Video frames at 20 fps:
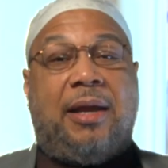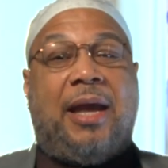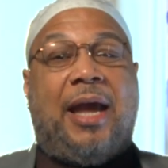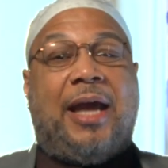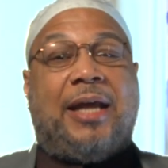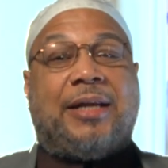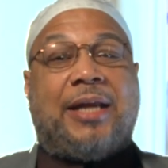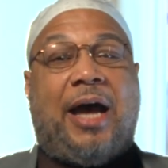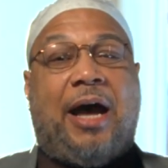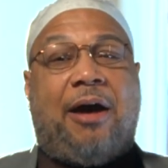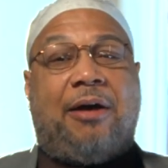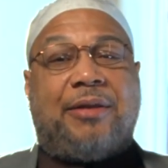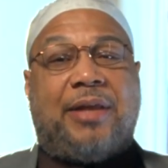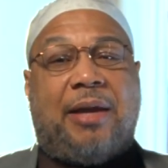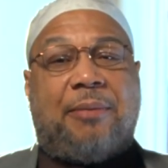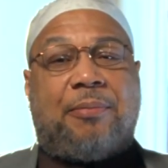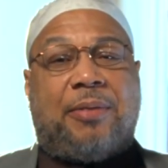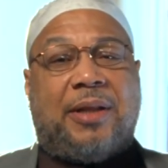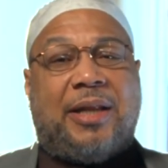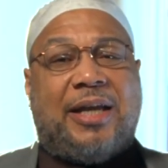and how
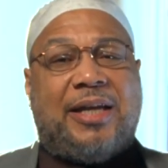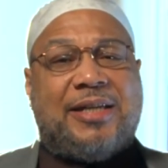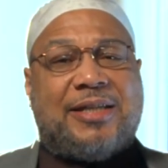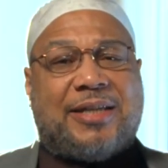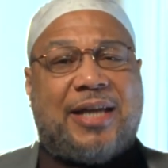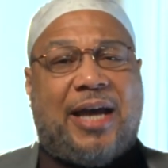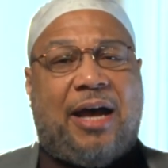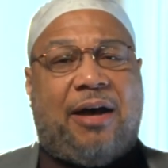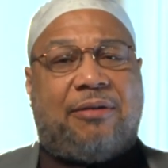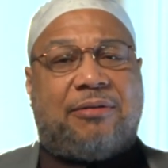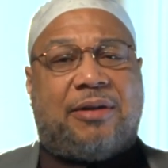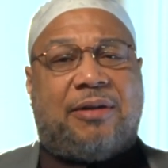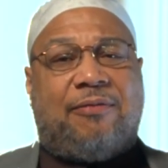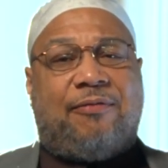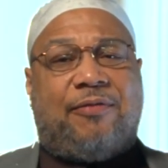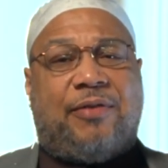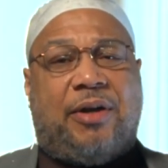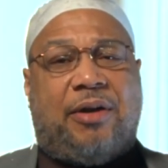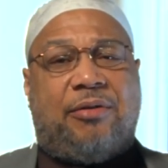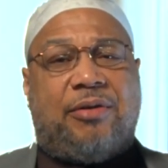that plays out in
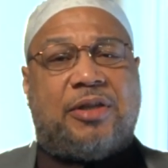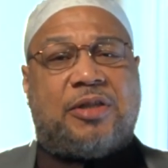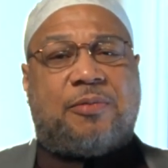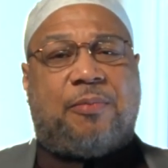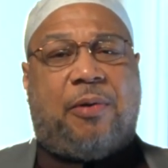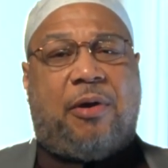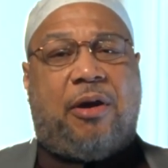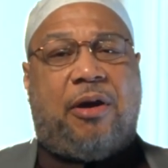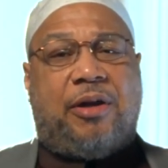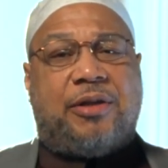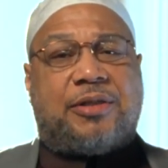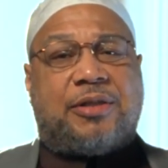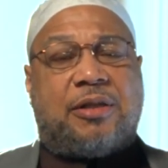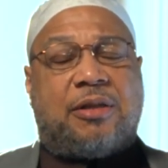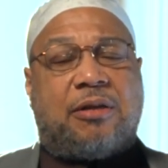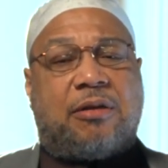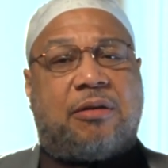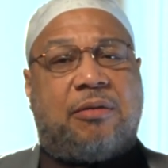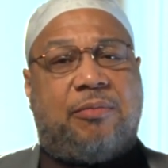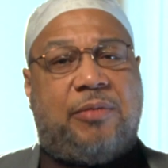various parts of
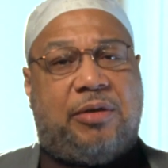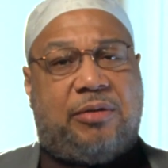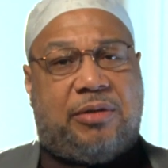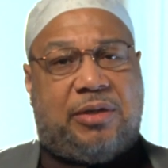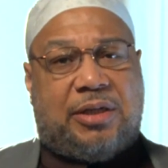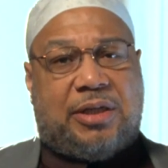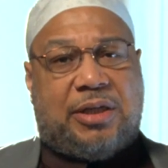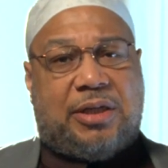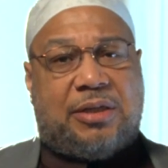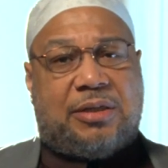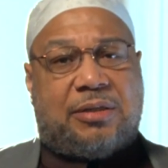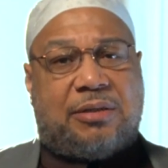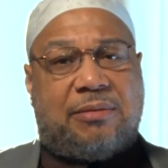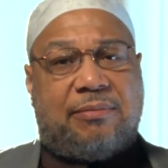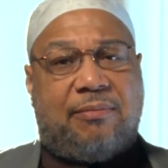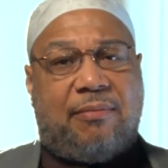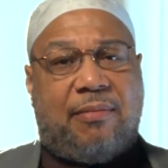the communities.